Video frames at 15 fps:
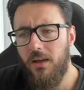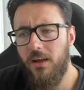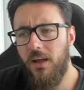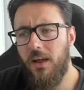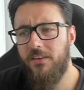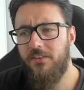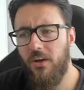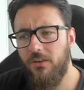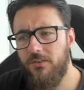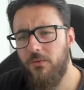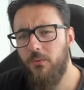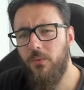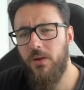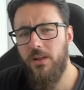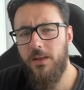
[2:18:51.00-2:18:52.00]
it
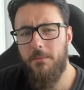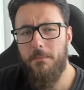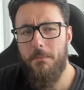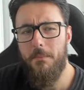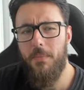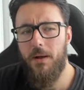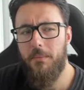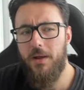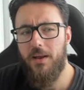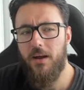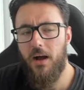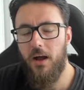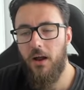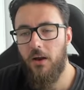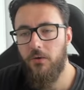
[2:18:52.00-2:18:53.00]
doesn't really. I mean,
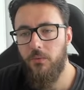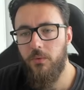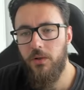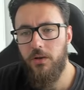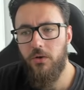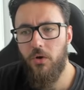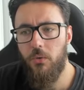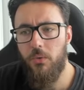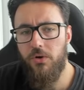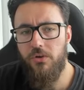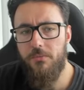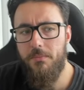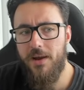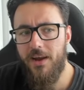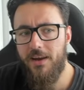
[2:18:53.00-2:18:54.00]
I, I, don't really know what you
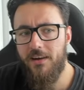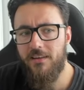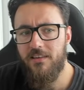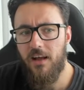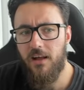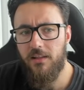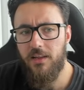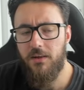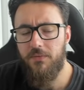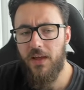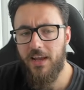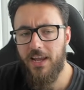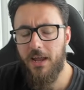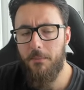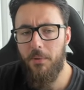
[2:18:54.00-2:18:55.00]
mean exactly if
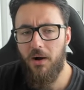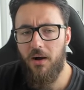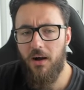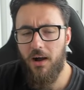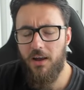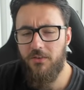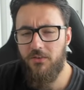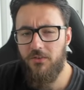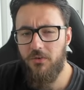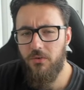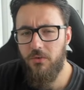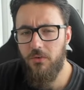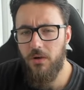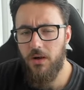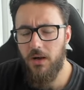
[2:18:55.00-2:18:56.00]
they get behind
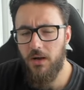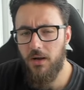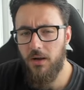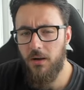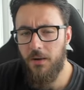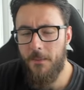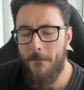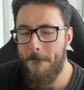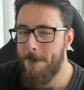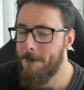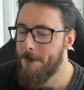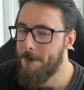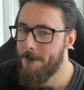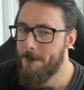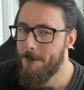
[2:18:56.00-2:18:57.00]
you.
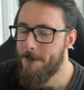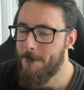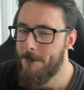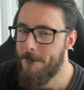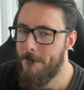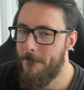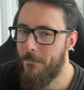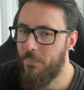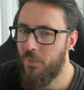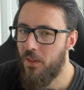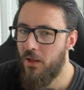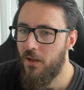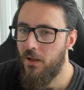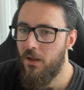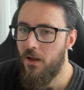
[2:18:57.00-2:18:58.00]
Um,
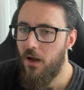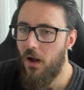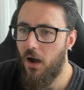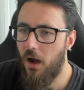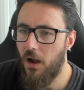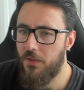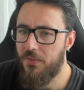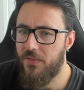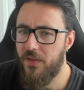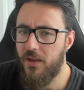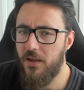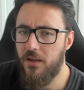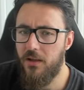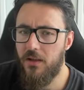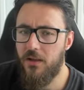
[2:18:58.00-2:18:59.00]
I
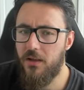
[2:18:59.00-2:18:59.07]
think.